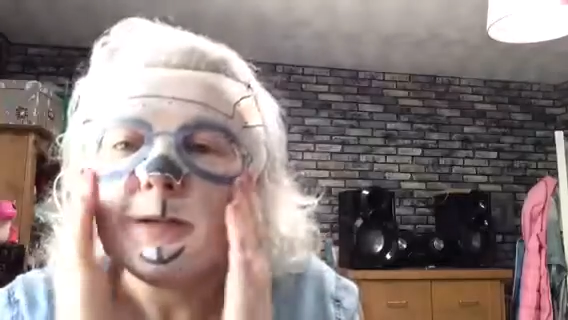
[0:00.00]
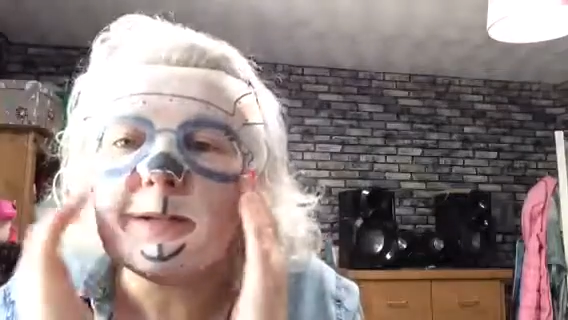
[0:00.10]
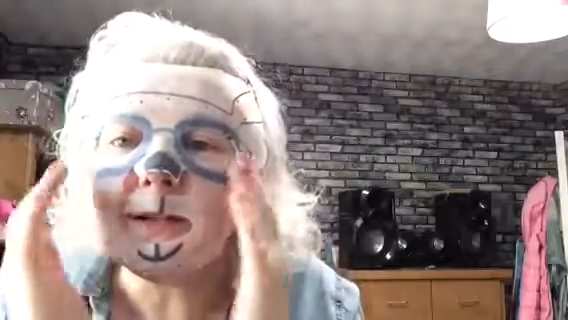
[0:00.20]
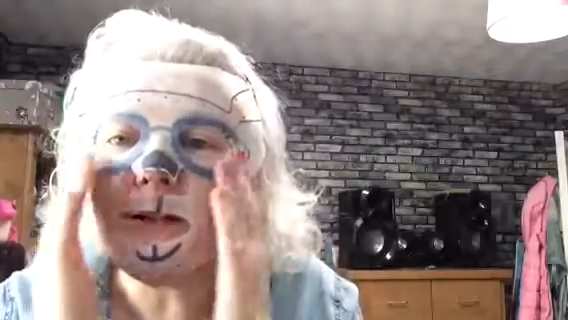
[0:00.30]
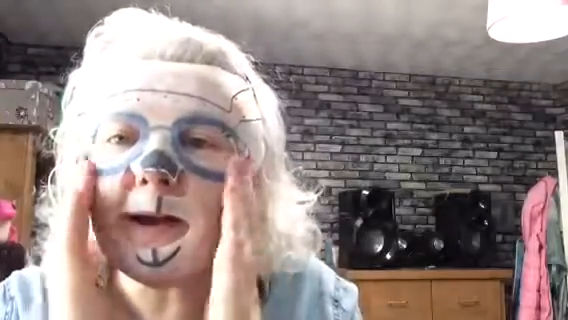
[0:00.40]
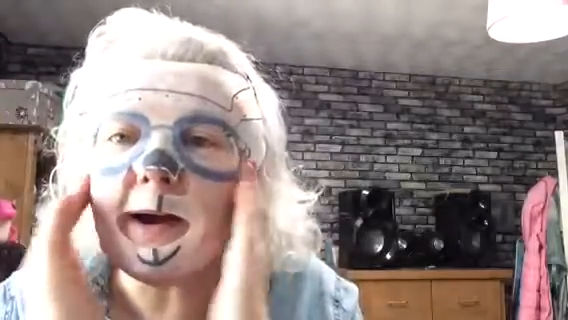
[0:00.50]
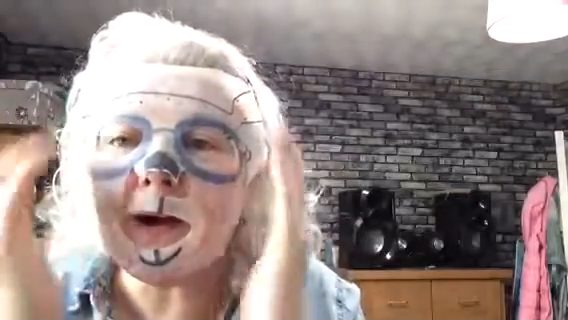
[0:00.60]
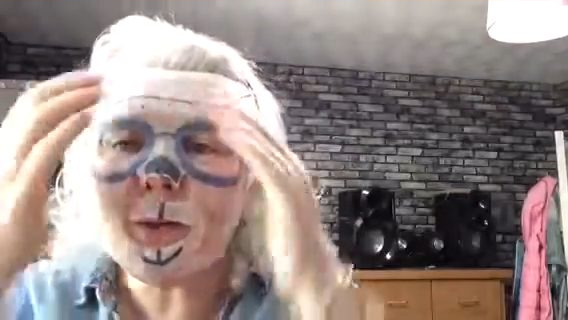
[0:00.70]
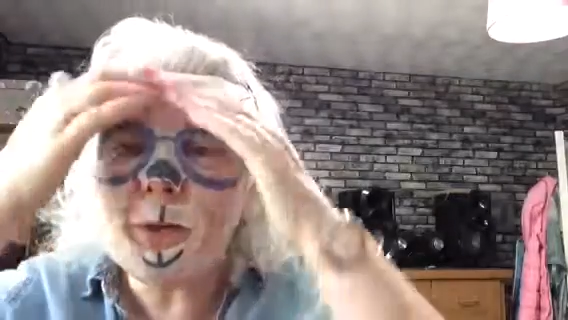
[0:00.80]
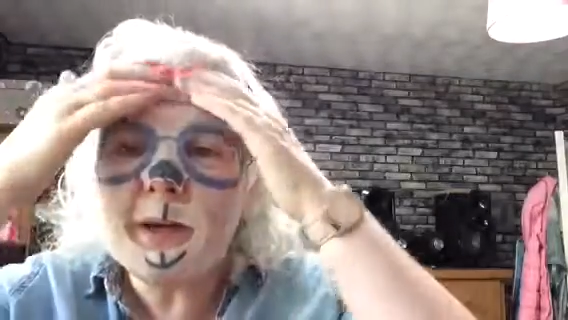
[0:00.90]
So
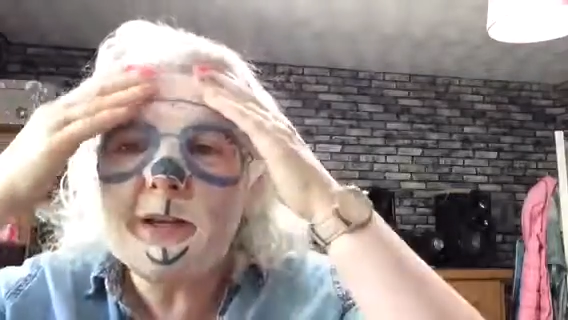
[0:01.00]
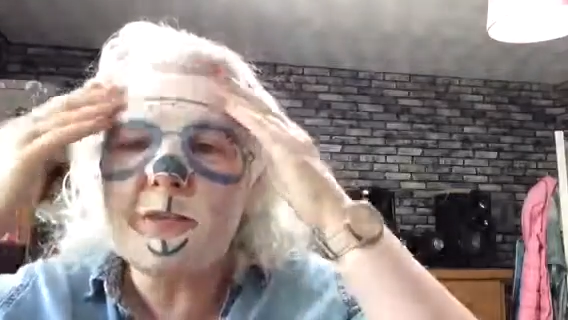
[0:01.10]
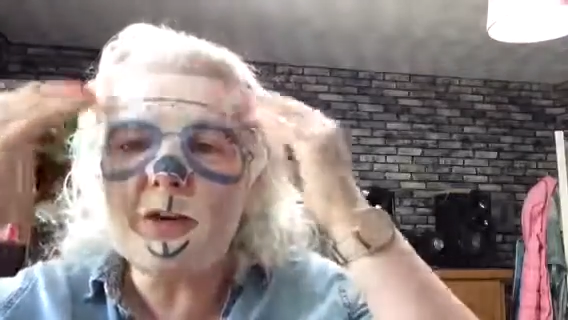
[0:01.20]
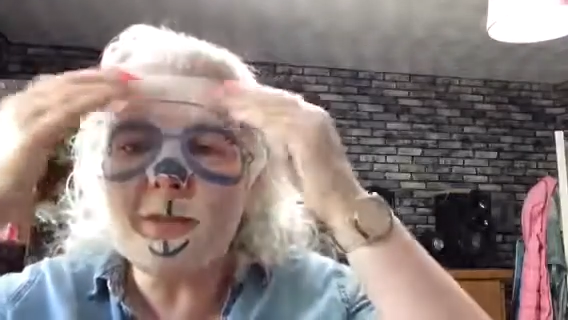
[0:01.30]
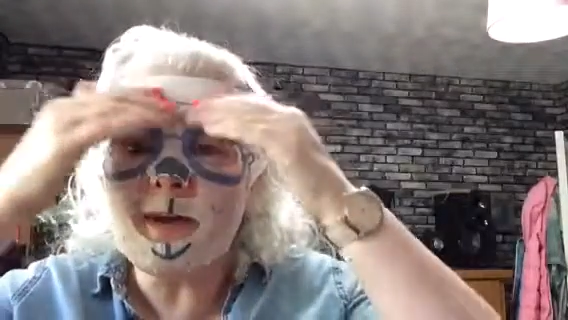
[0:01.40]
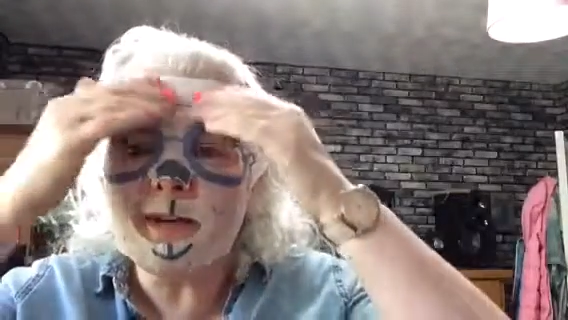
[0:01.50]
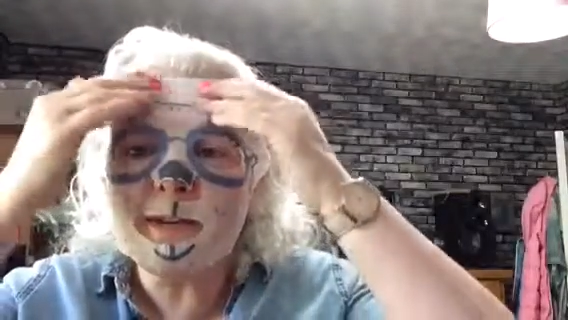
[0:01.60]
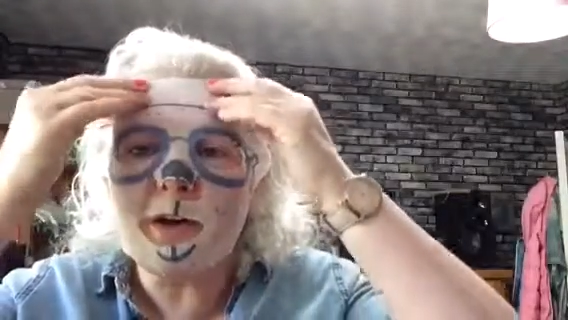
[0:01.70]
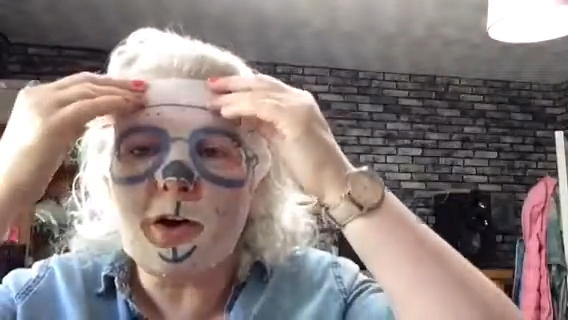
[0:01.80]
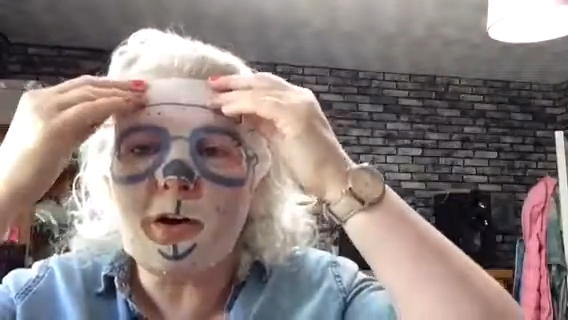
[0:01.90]
now, when you've got the
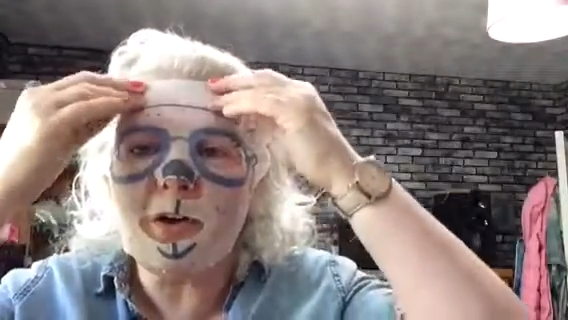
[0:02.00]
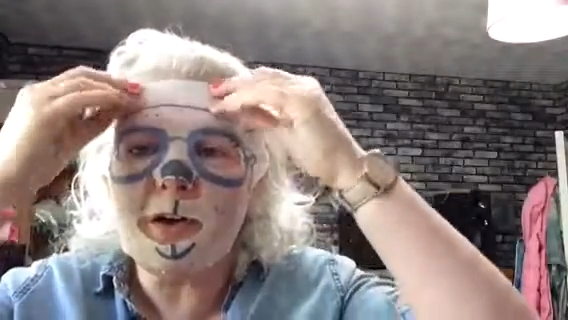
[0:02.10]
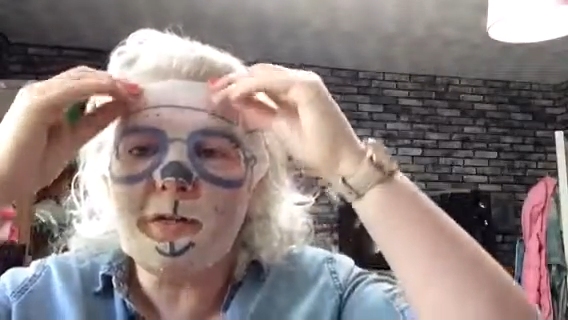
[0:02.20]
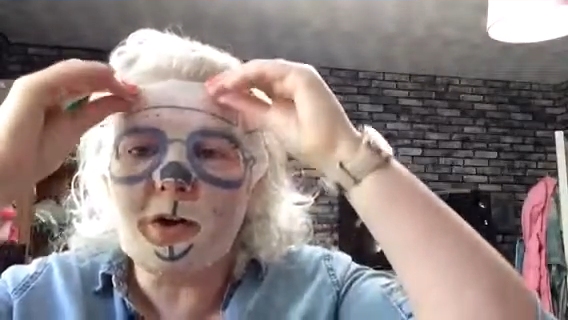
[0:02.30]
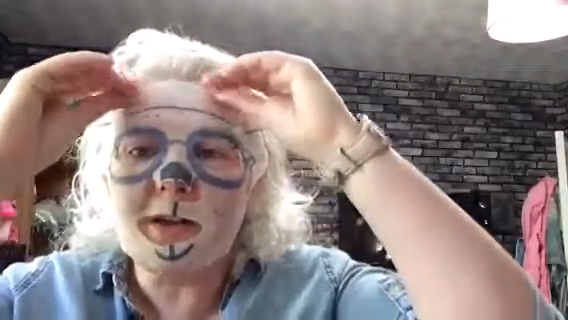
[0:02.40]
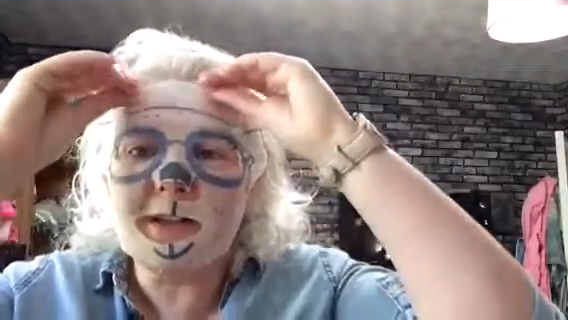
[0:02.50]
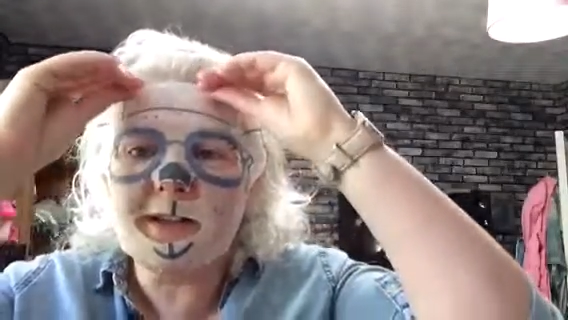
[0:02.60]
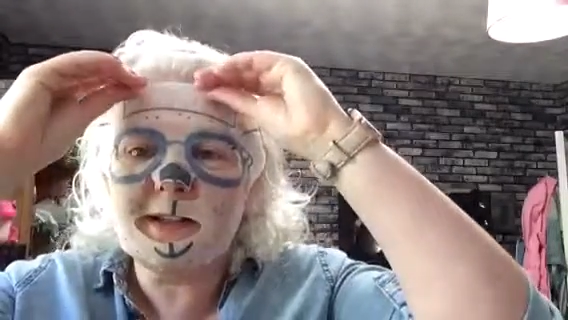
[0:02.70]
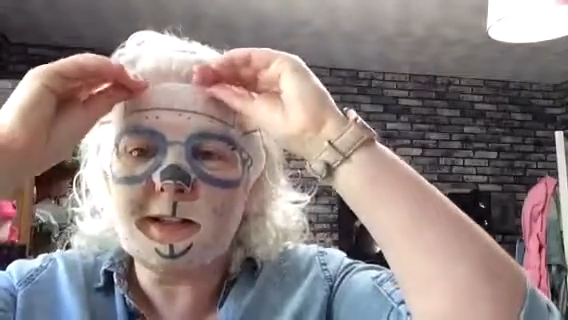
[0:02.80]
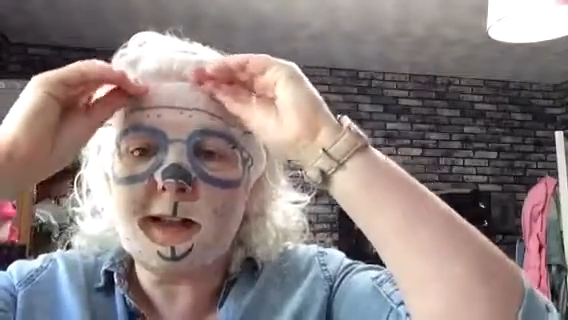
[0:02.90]
mask on, you've got to
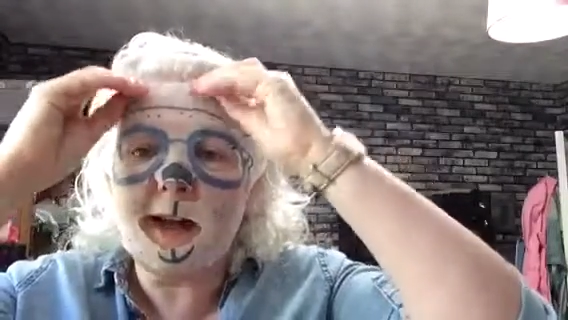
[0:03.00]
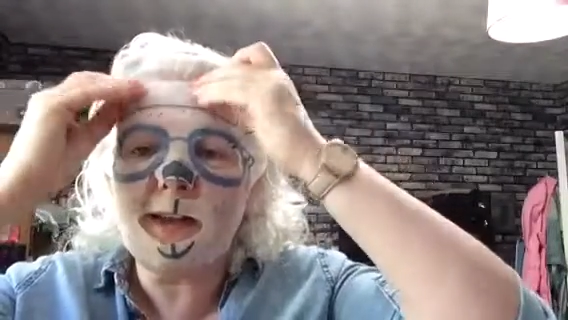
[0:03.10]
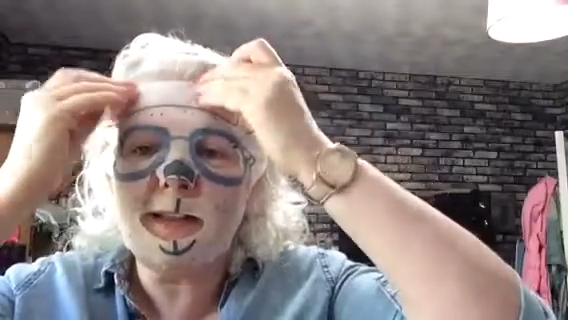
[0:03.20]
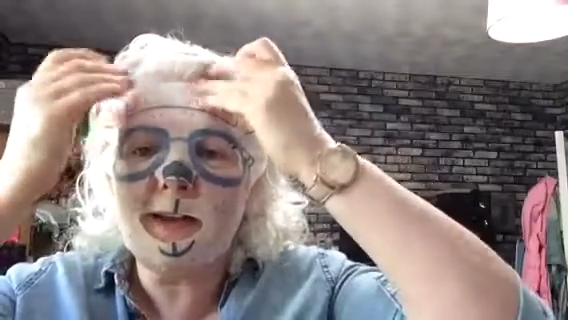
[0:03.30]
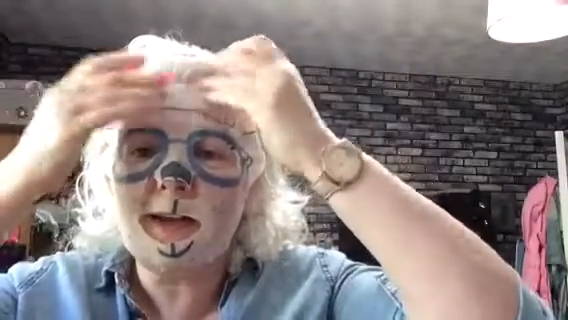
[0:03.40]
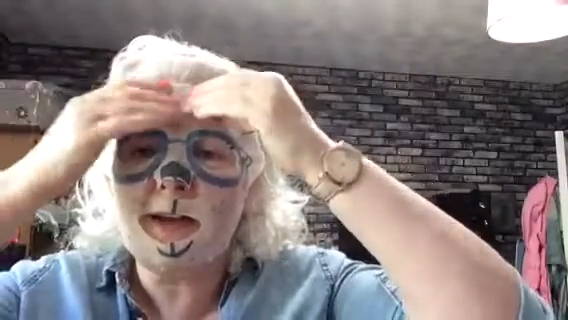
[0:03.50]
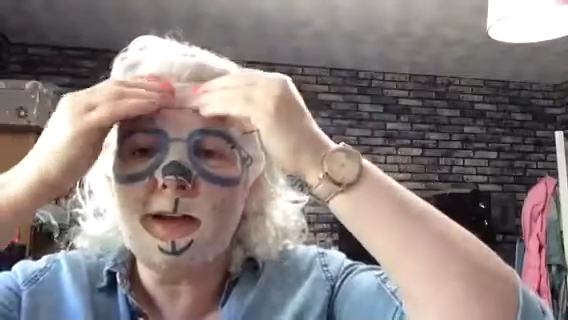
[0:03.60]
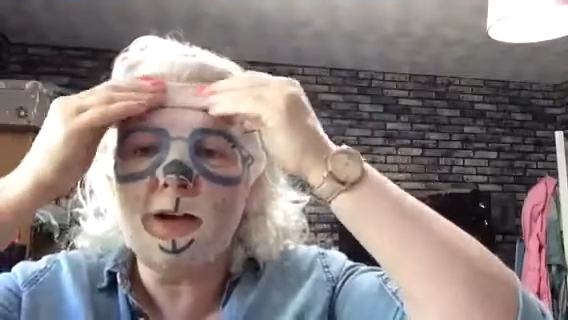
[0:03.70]
lie there